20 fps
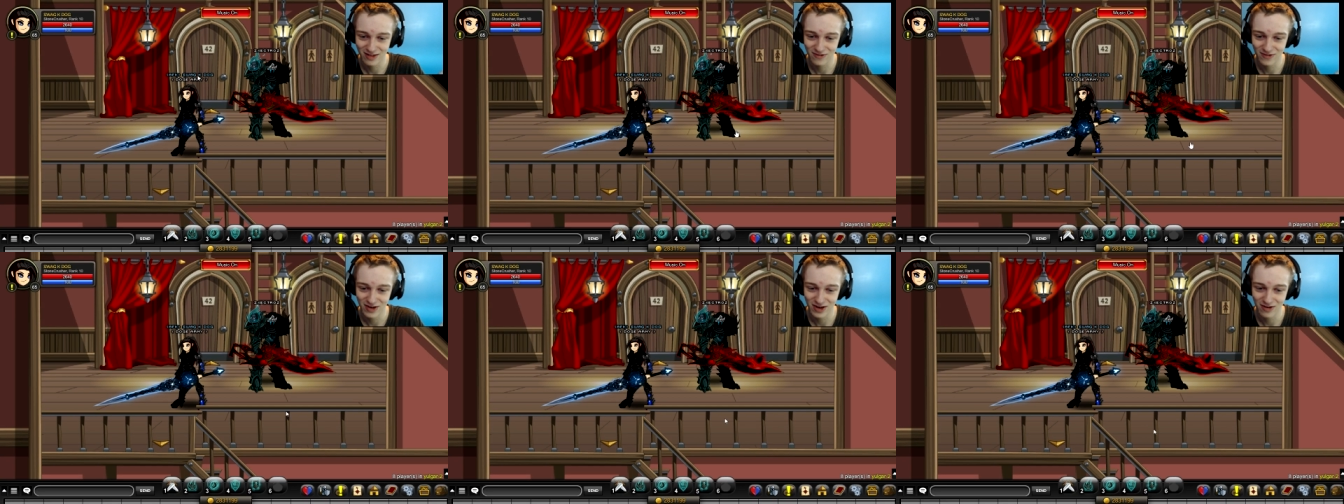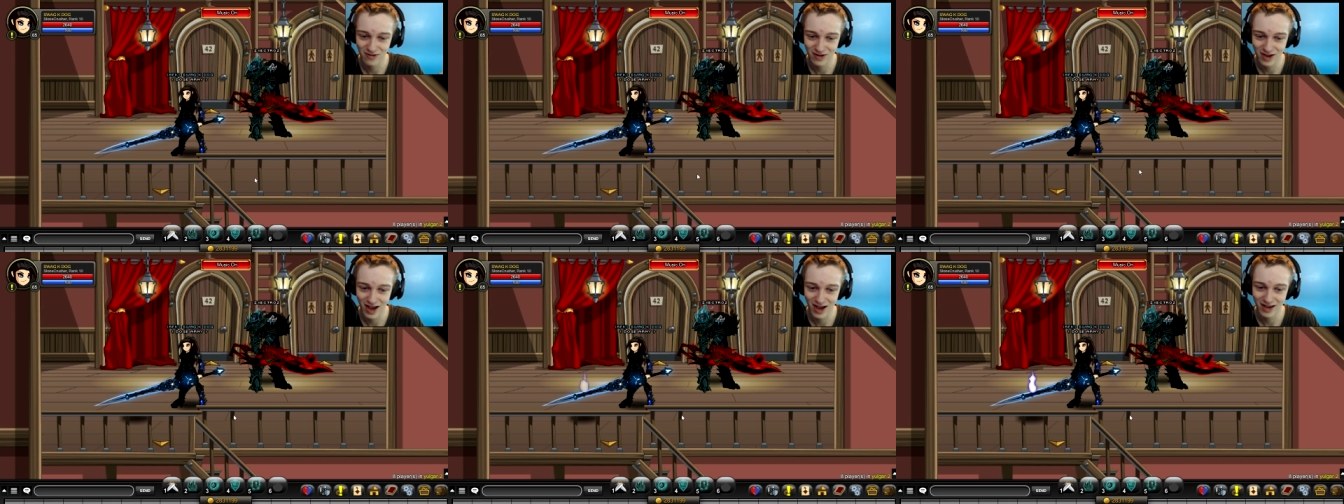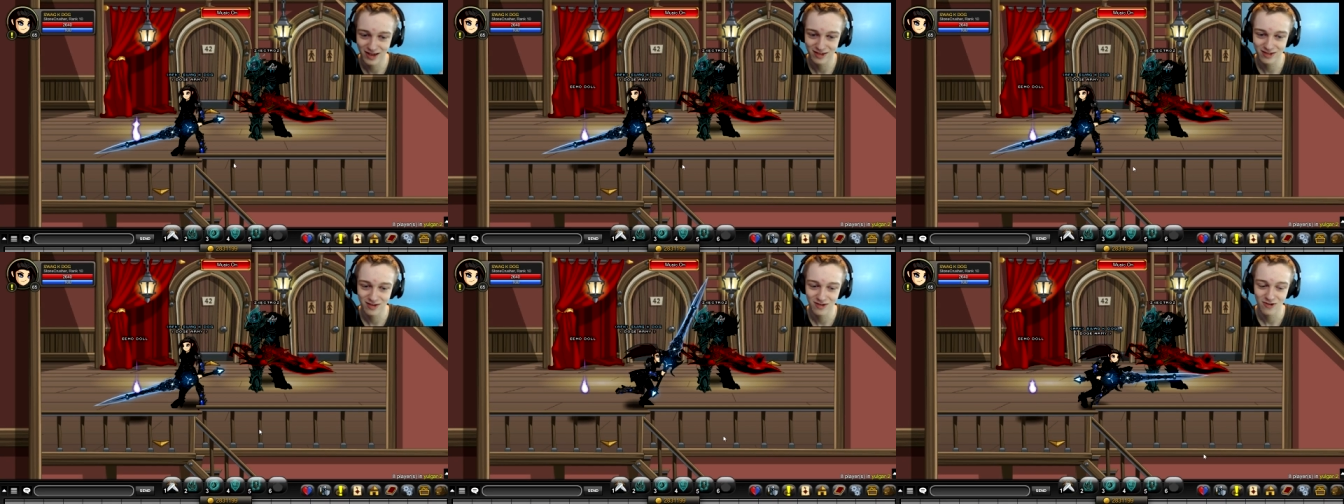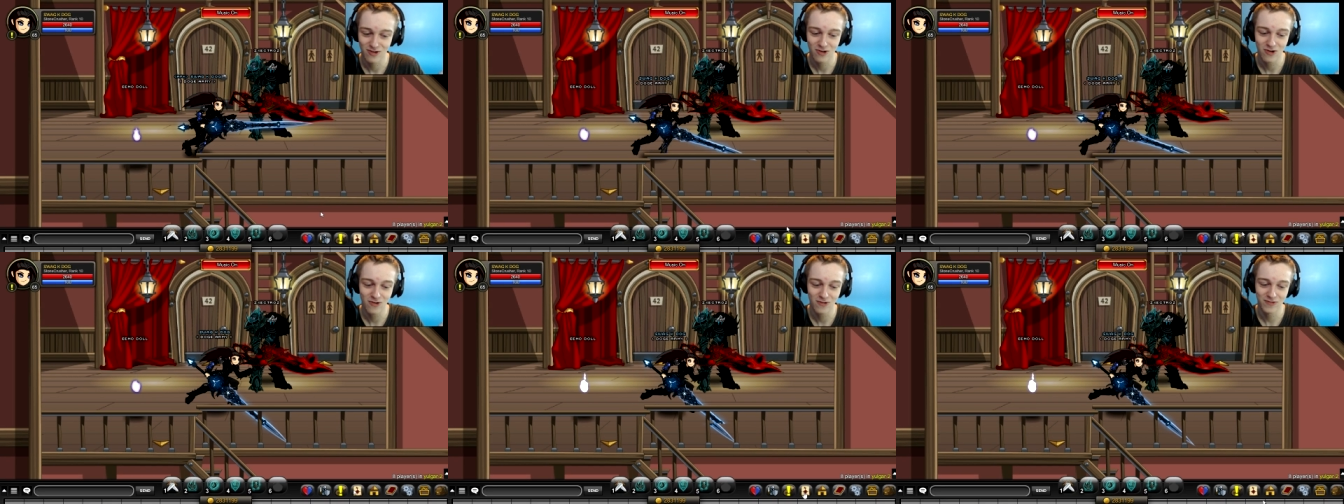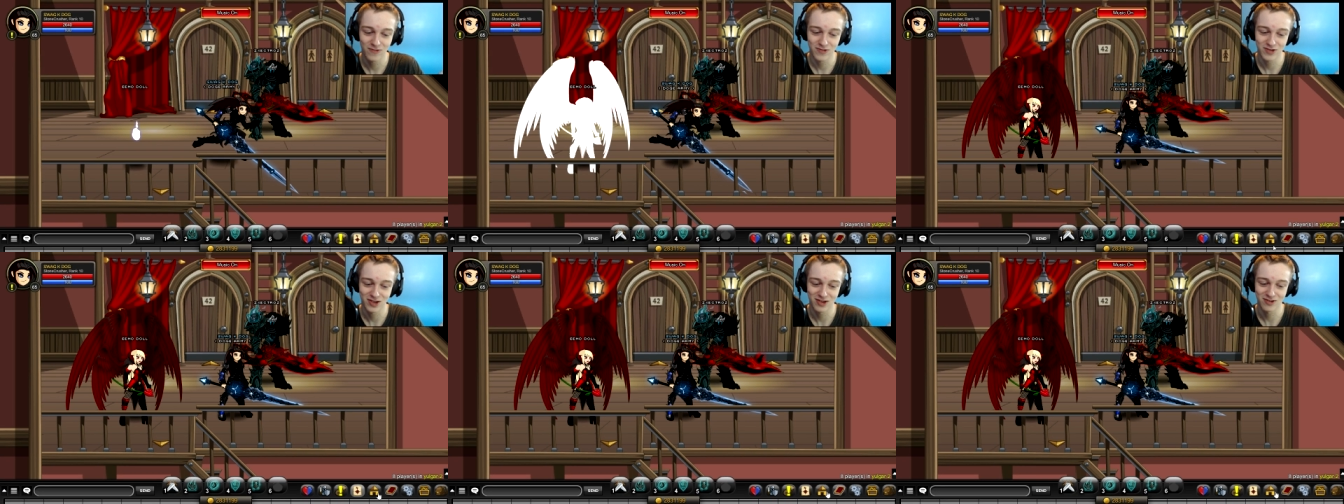video, guys.
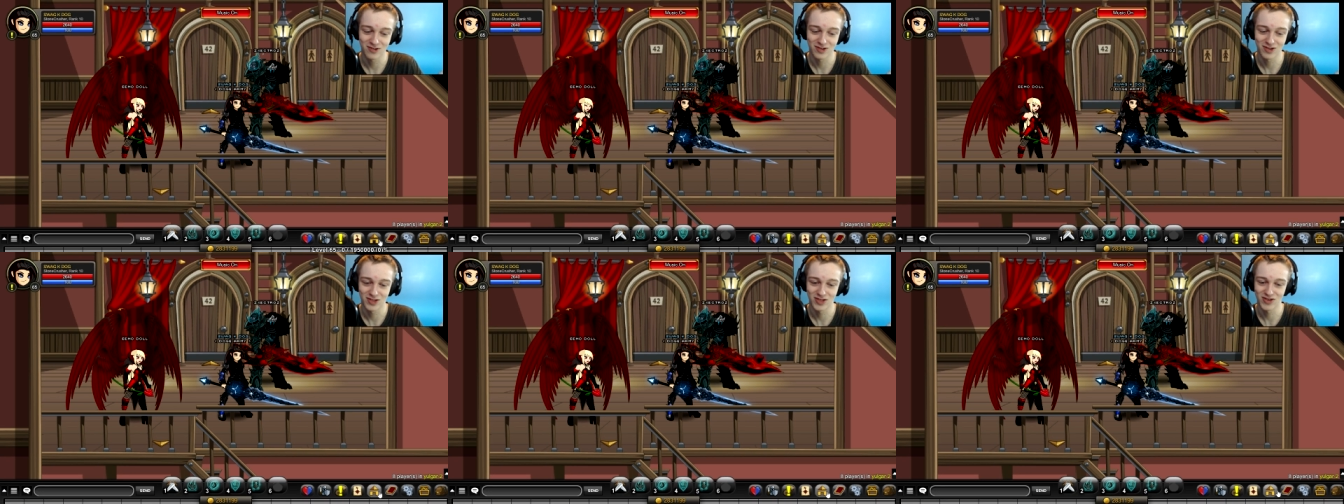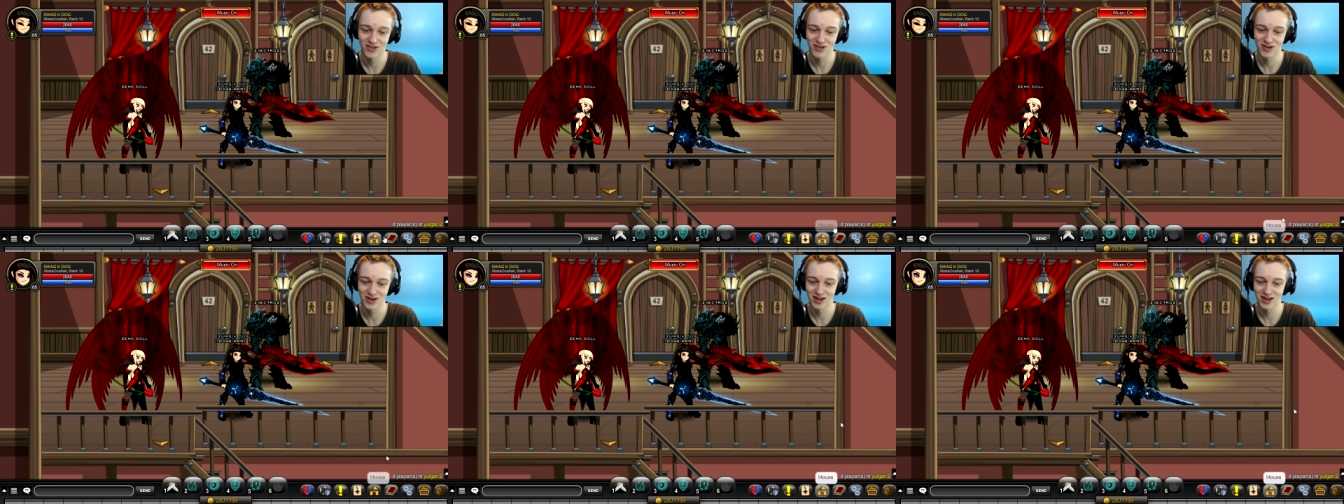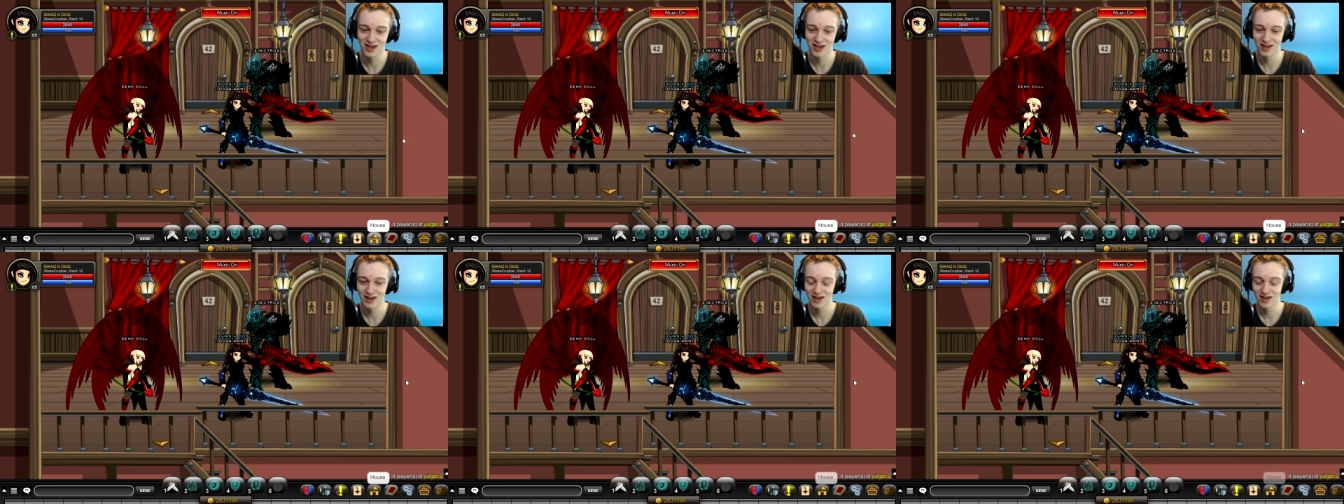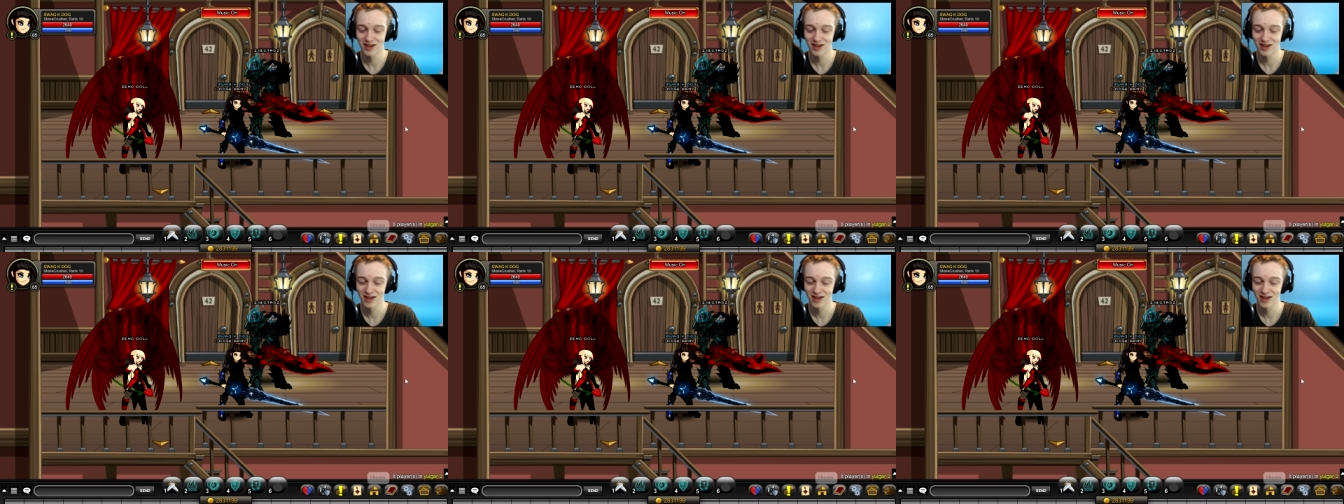Hopefully you enjoyed it.